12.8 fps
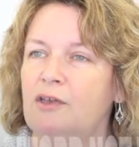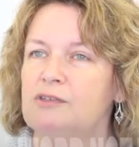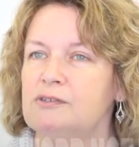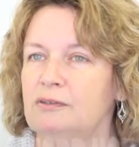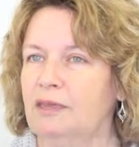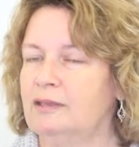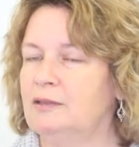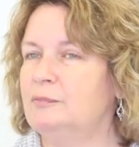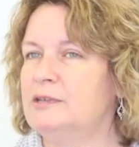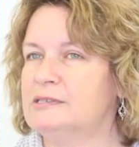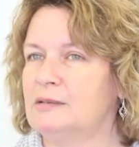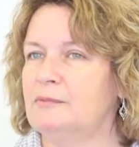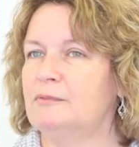So they can
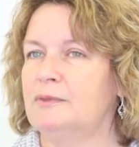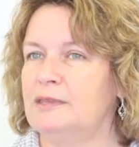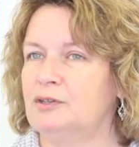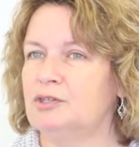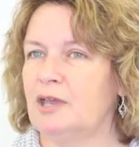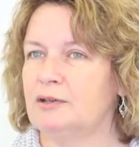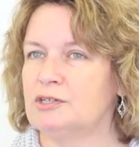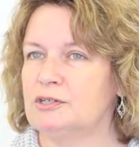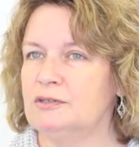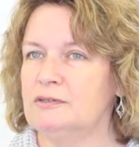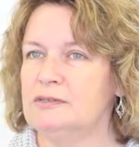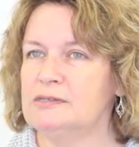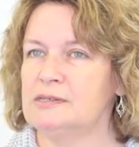be some of the
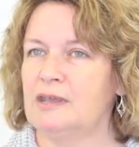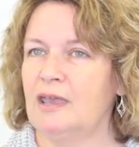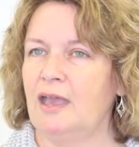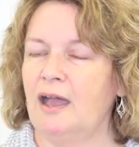objections.